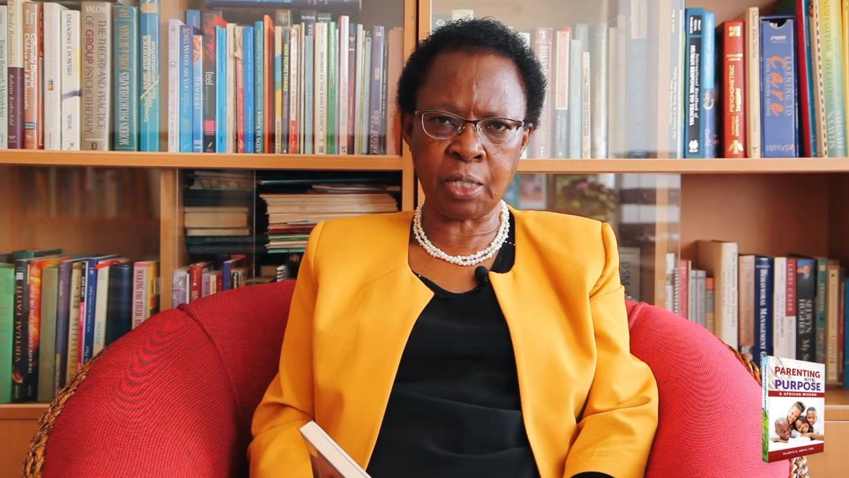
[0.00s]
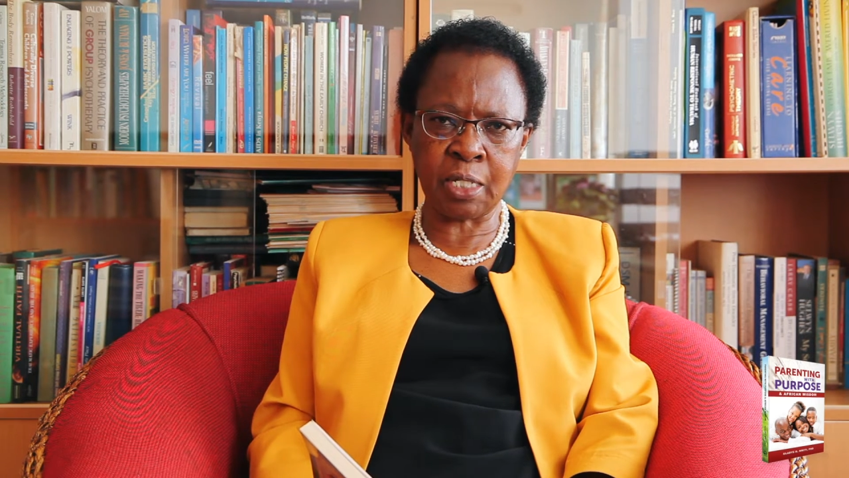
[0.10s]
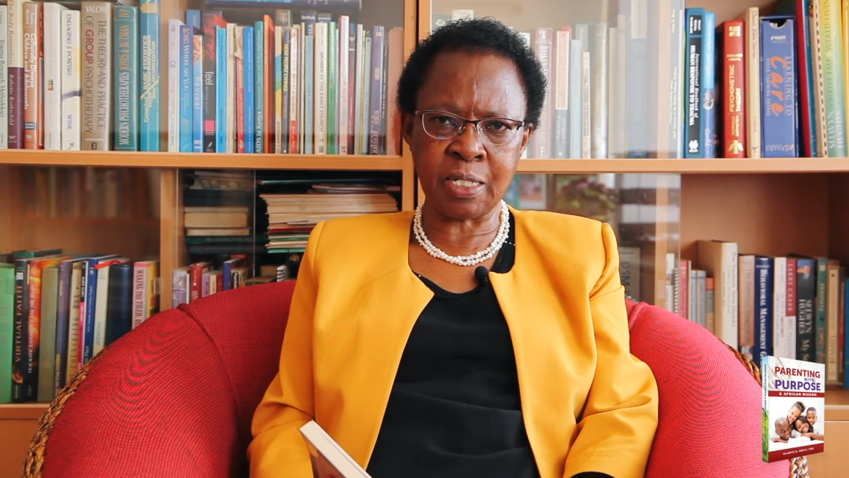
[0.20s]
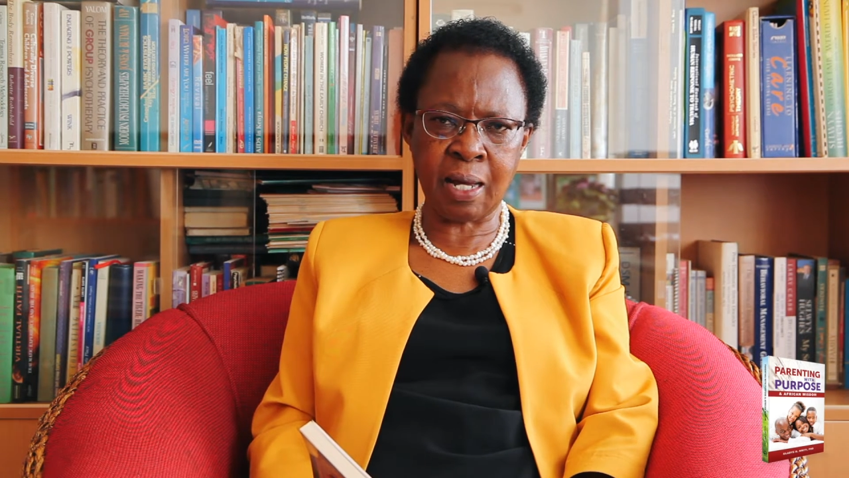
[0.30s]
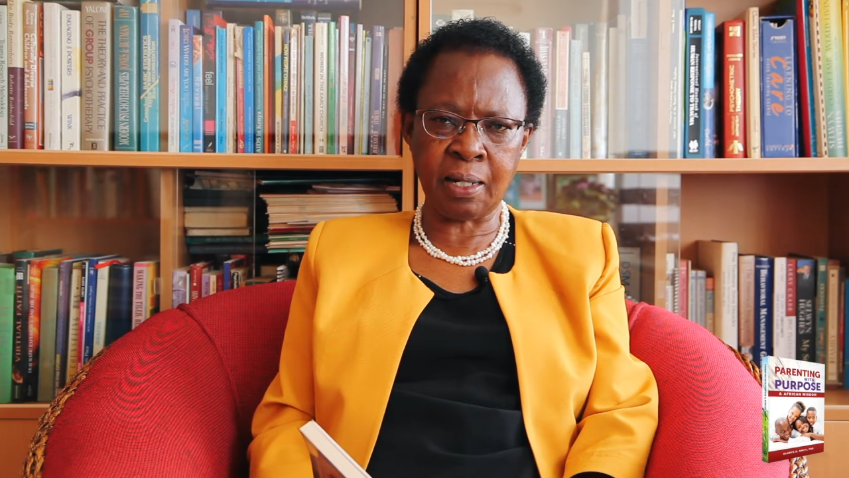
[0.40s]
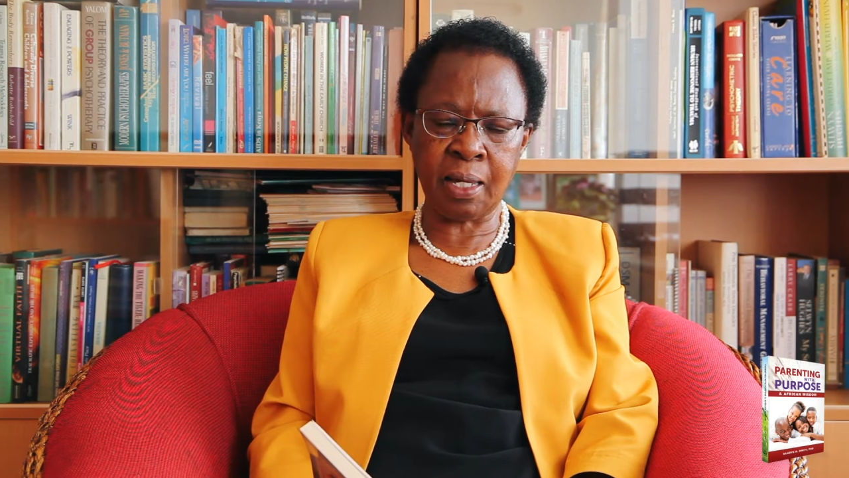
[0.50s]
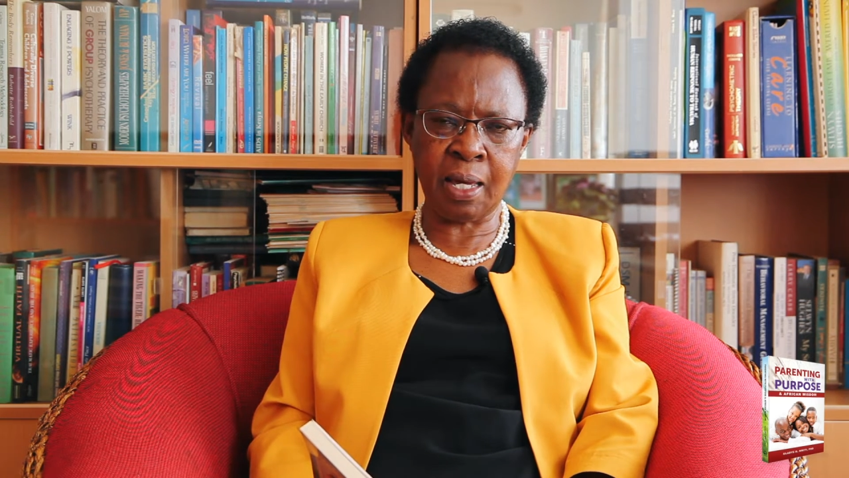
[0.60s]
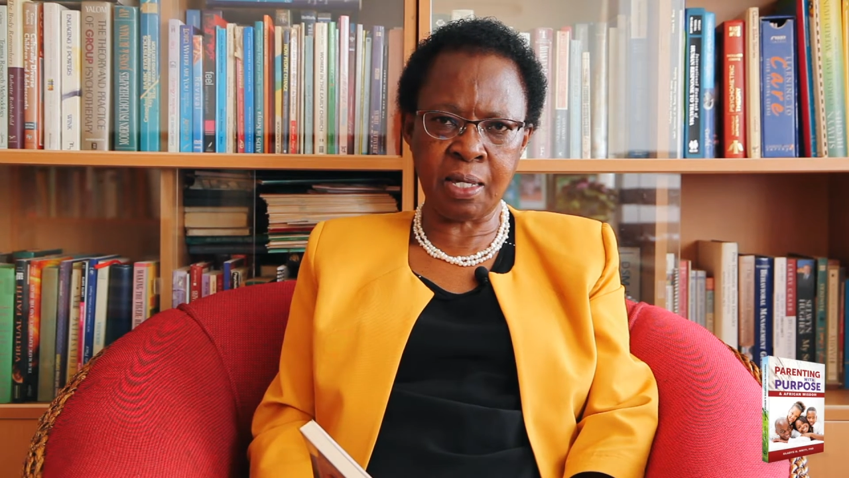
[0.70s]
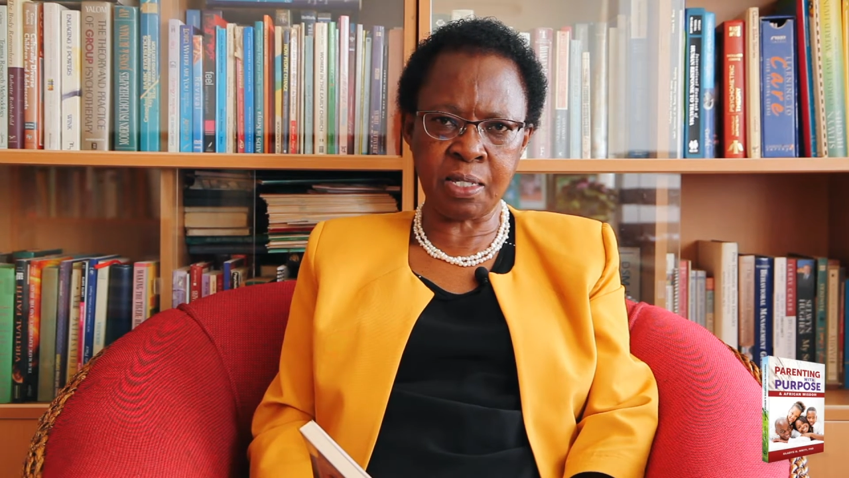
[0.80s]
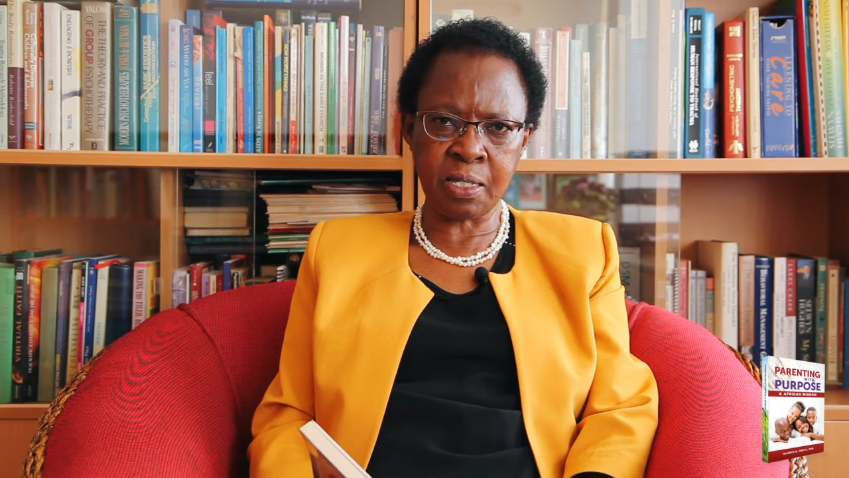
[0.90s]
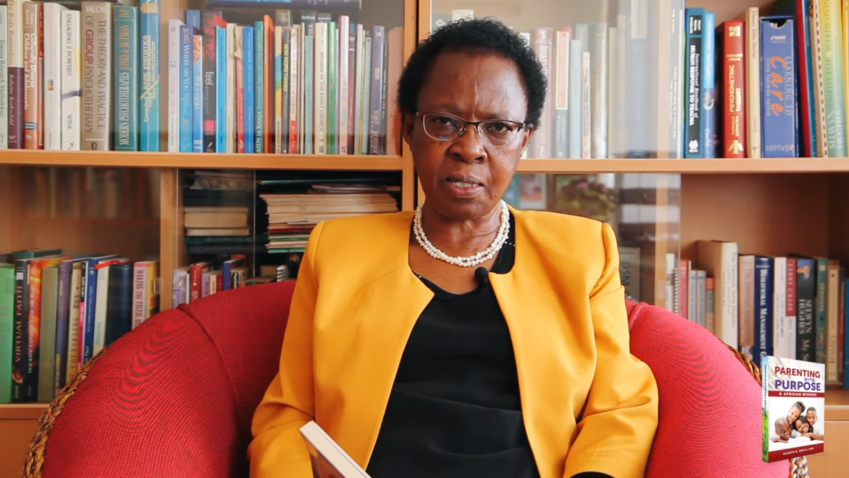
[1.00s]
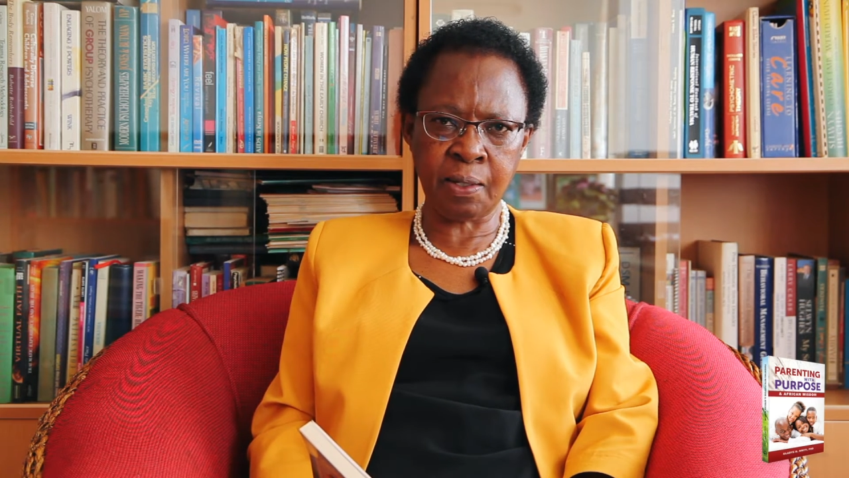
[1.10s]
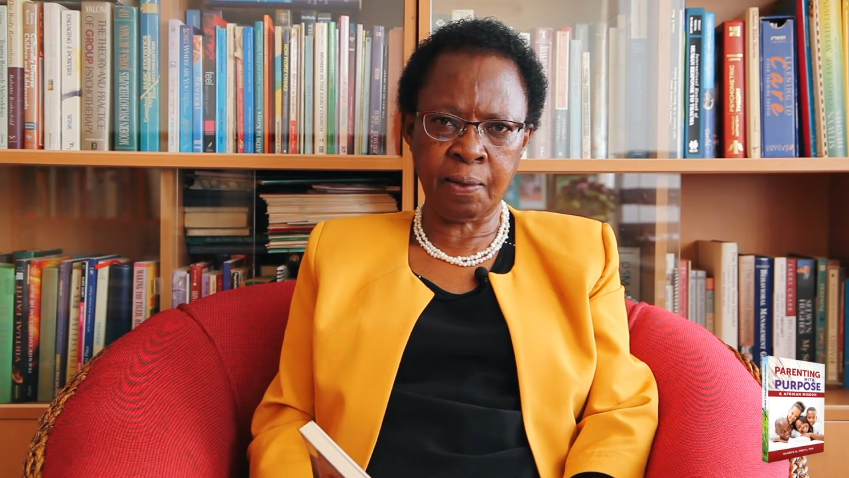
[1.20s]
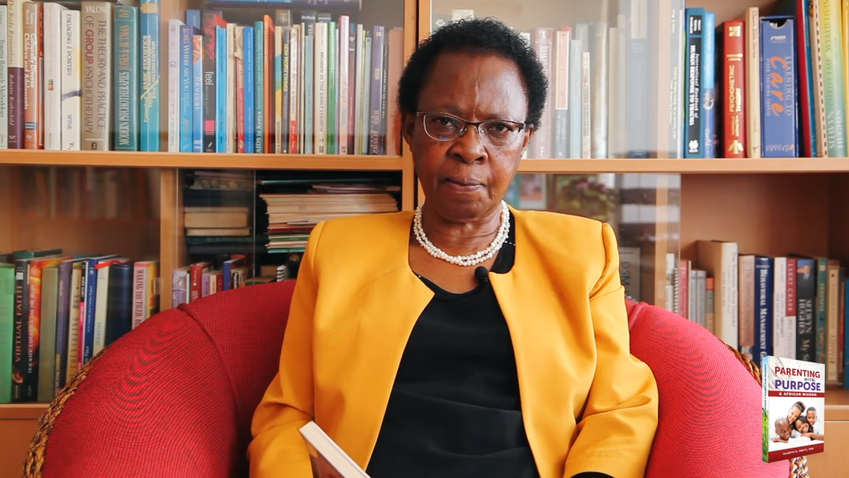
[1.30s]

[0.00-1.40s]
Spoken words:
the journey is.